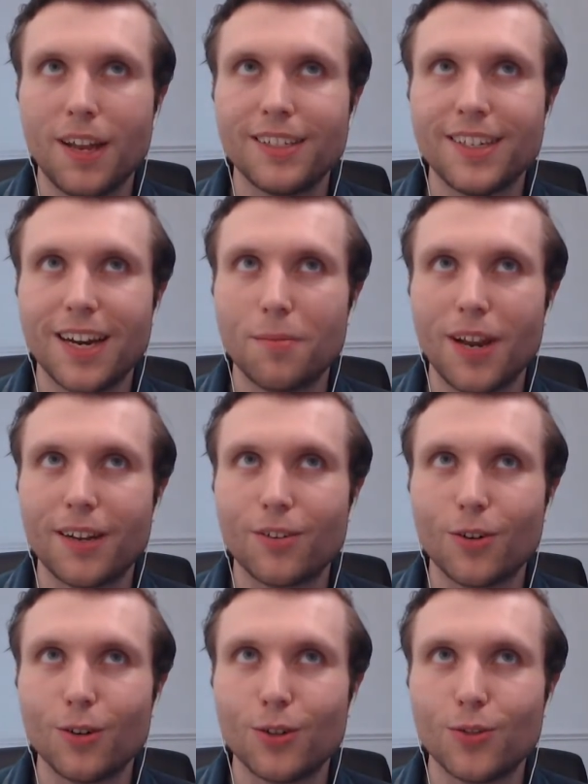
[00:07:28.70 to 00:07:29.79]
animal
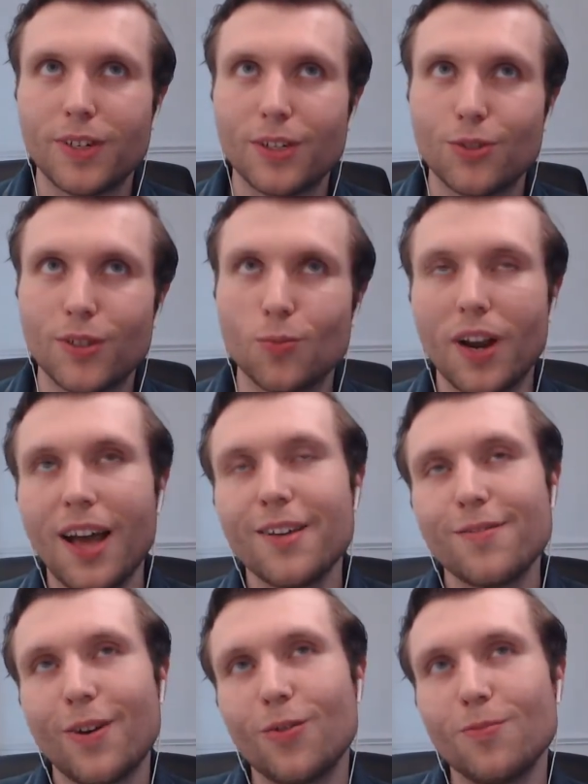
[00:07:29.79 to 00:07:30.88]
agriculture industry is what I
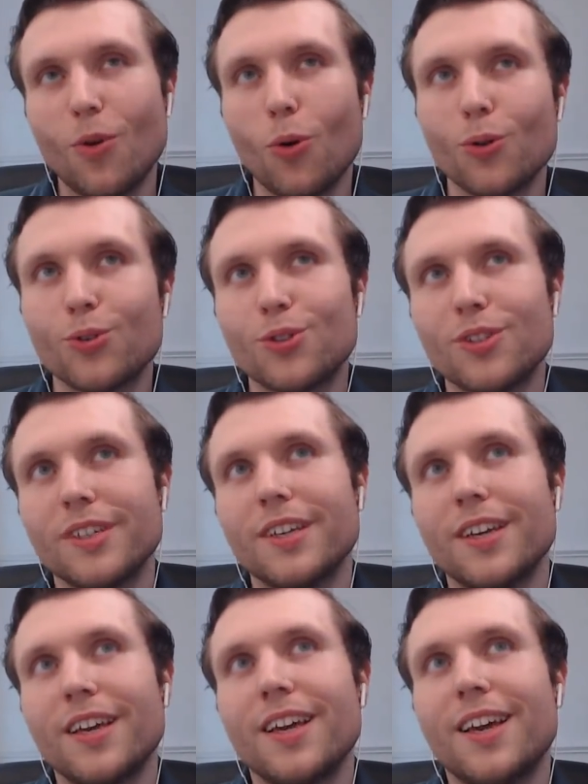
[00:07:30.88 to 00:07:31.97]
found most
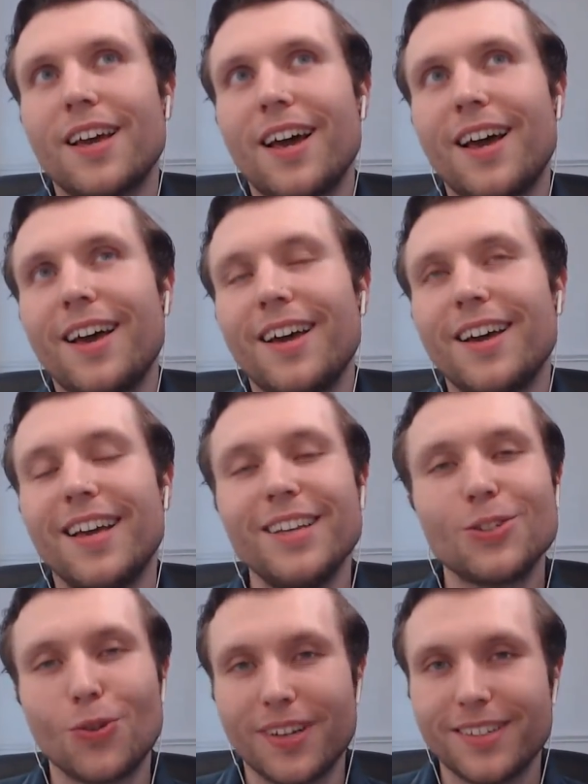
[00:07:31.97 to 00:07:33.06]

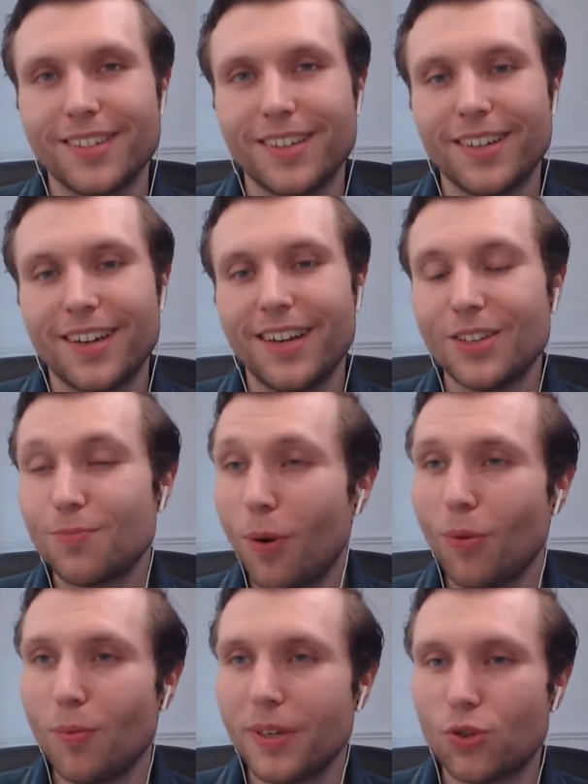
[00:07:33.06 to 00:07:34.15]
interesting. And it's
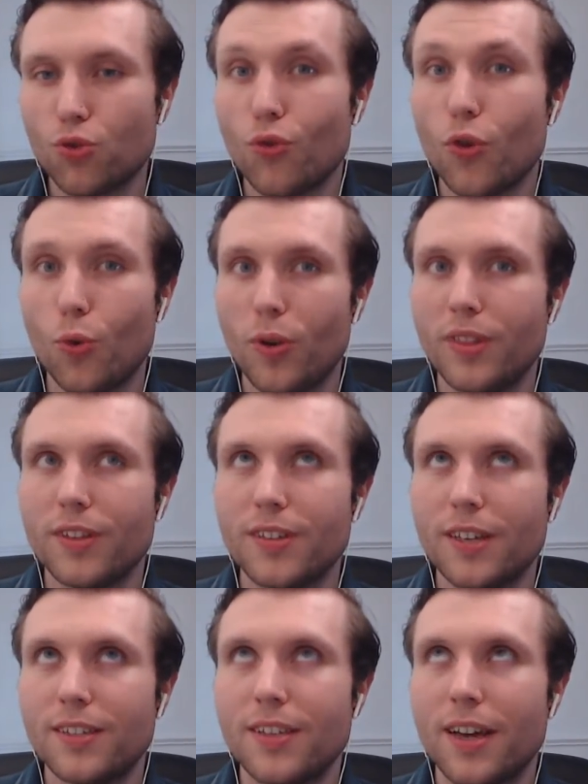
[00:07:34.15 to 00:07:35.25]
probably true in the
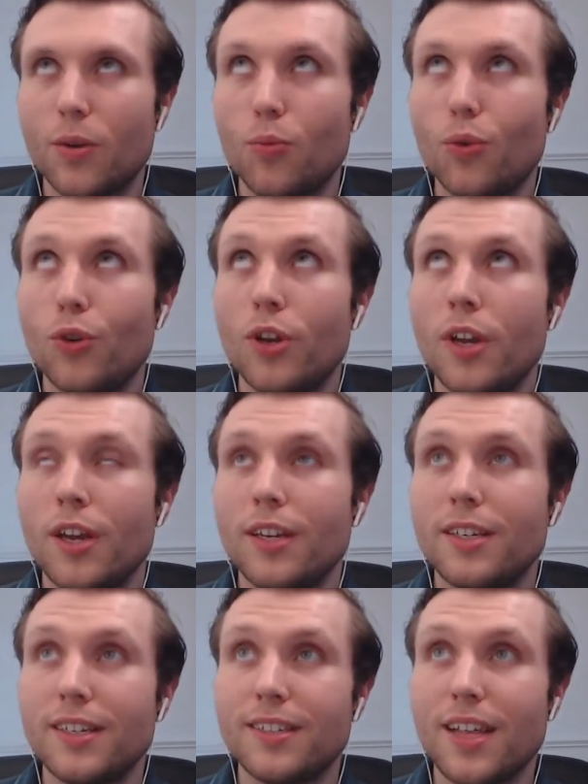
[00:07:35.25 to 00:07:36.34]
sense that it would
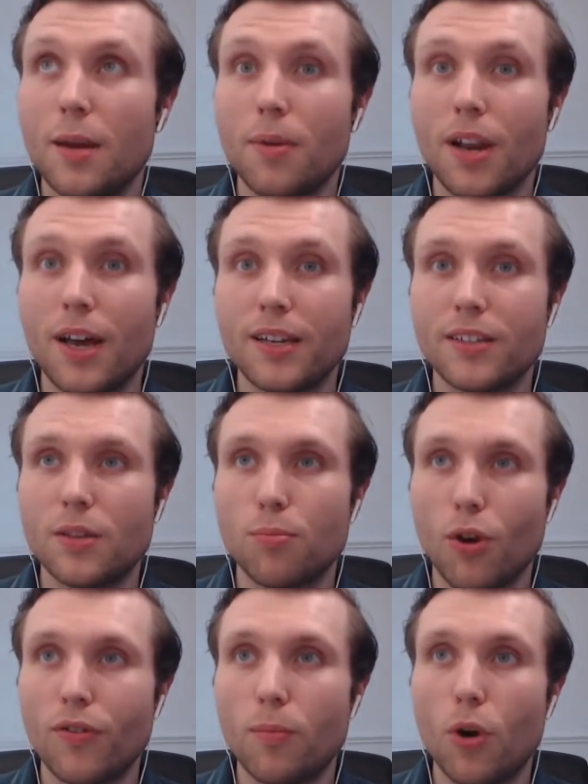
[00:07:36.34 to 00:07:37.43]
destabilize the
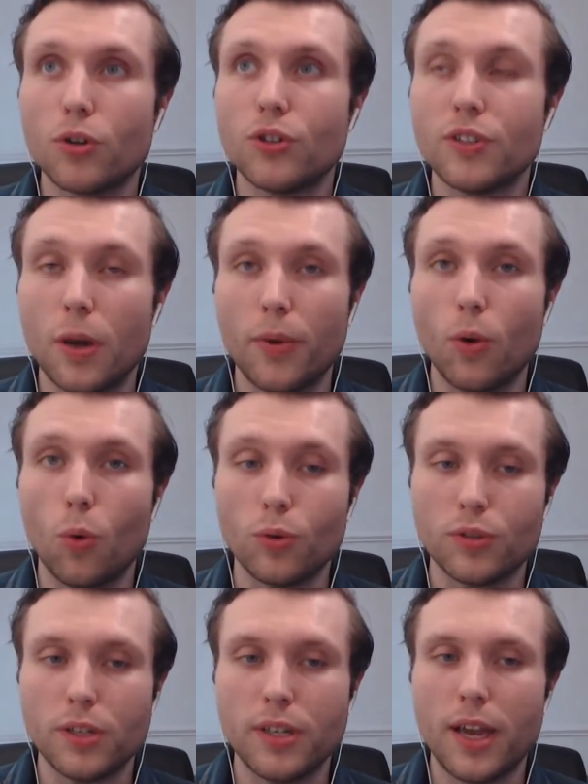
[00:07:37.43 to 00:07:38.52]
profit margins that we hold
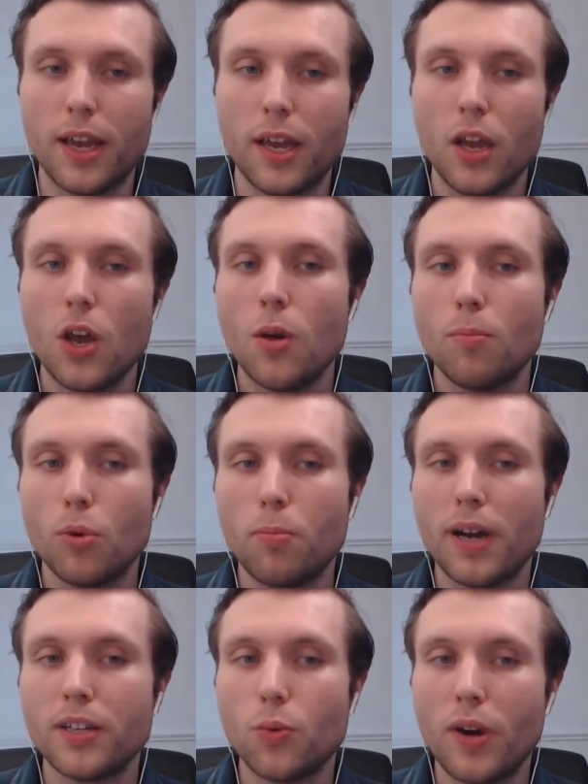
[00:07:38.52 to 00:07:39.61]
today. But
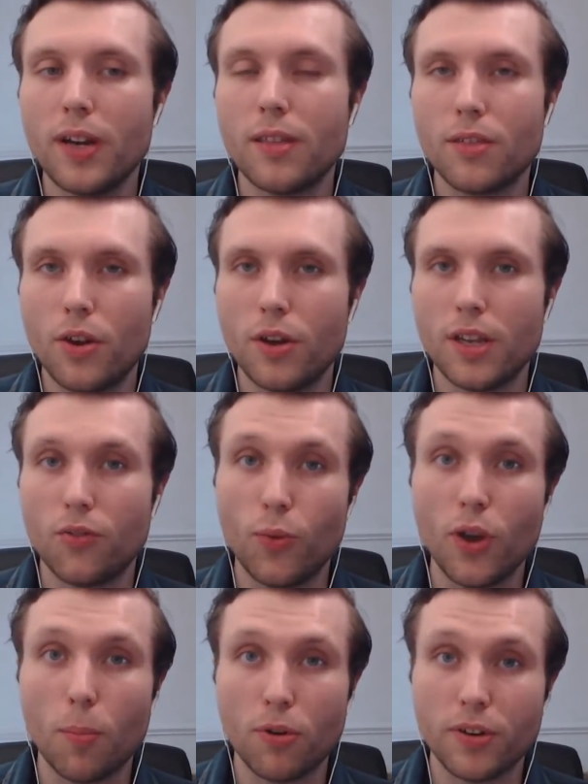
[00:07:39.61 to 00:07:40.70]
by 2030, if we
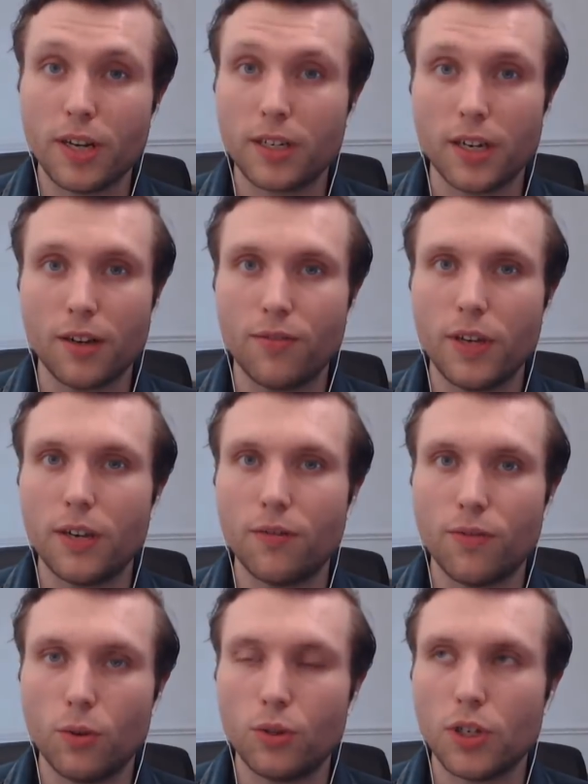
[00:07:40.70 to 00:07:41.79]
are predicting a vegan
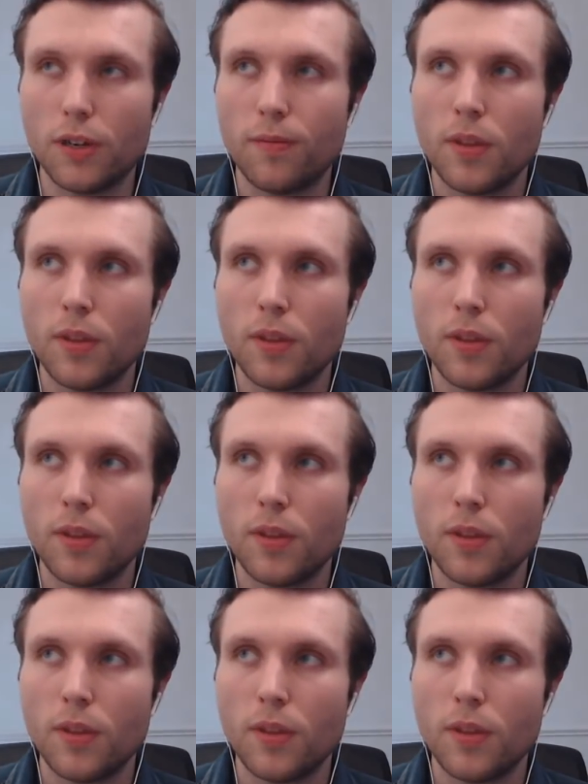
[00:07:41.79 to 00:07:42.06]
future,